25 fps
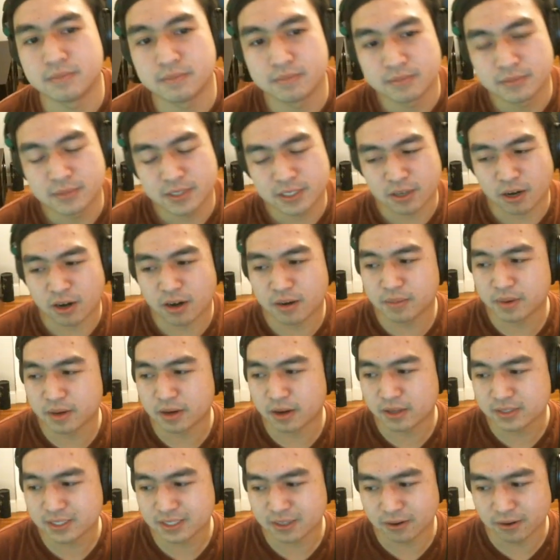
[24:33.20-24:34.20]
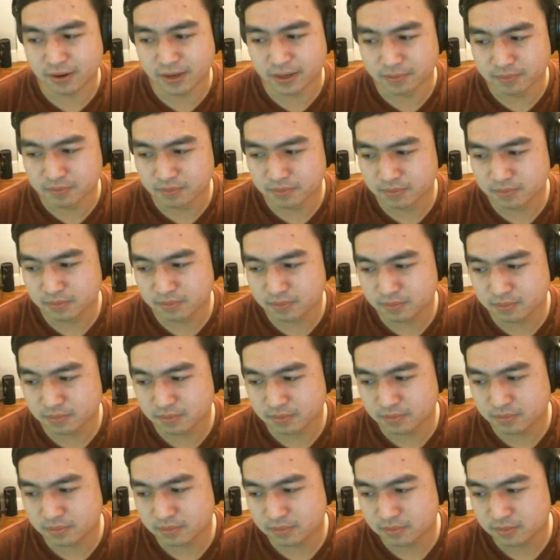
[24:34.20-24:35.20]
Sorry, but not sorry.
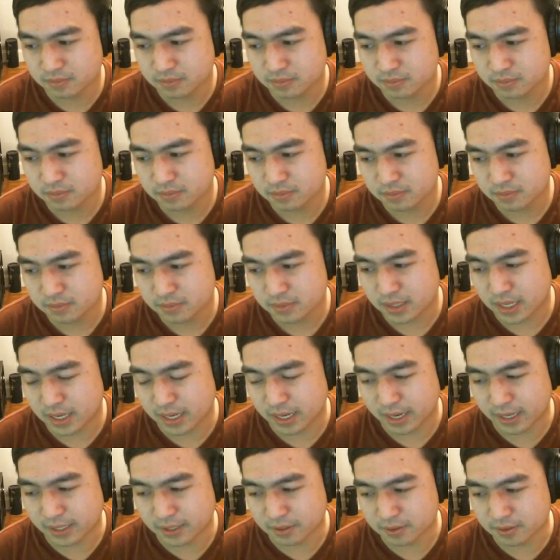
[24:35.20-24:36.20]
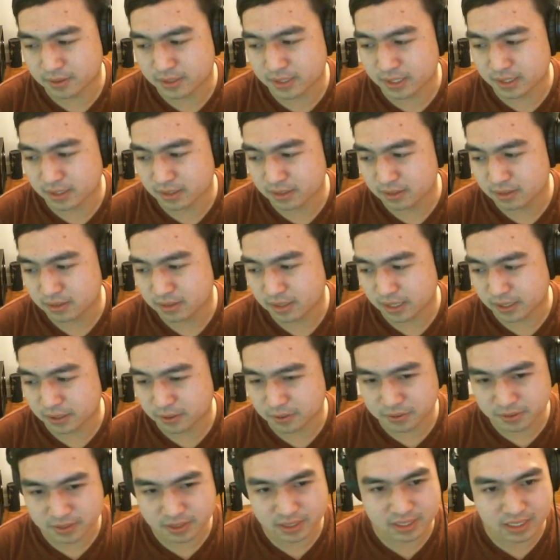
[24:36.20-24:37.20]
I used it. I
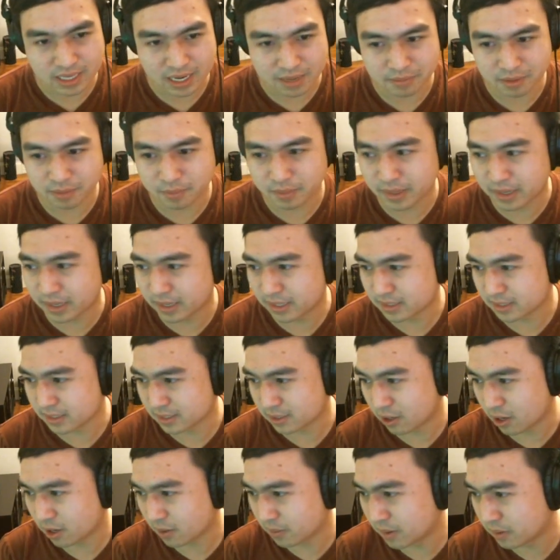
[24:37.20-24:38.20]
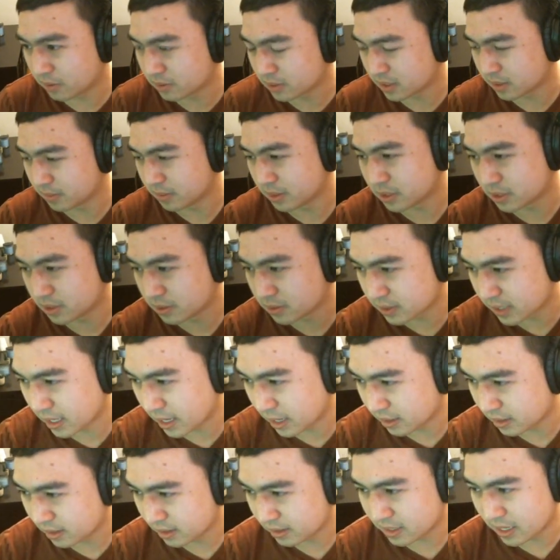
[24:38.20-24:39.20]
used the time in the beginning to talk about some issues
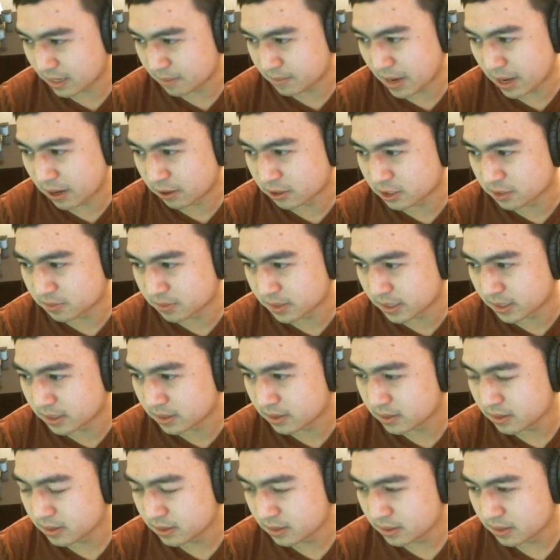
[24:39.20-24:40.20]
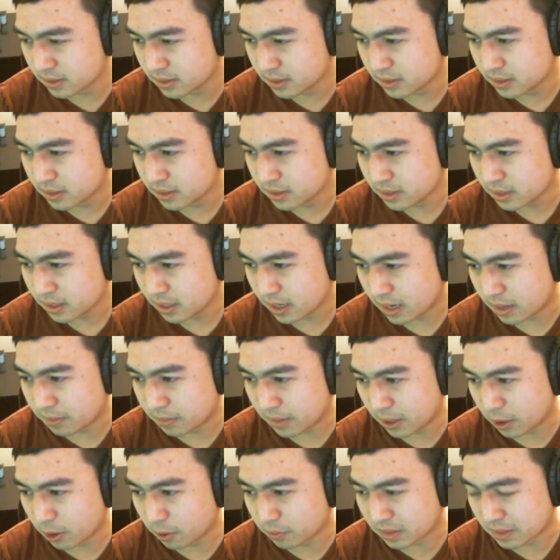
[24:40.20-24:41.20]
that mattered to me.
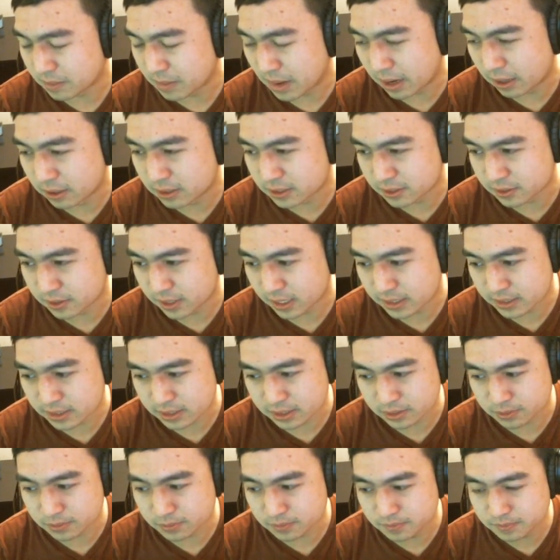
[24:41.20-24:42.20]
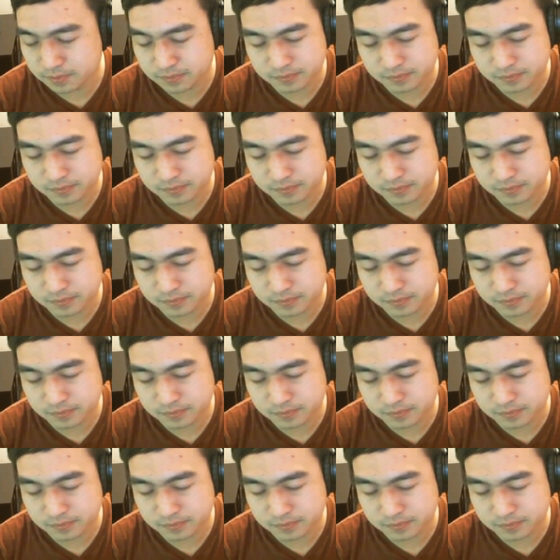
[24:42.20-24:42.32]
I hope they matter to you guys too.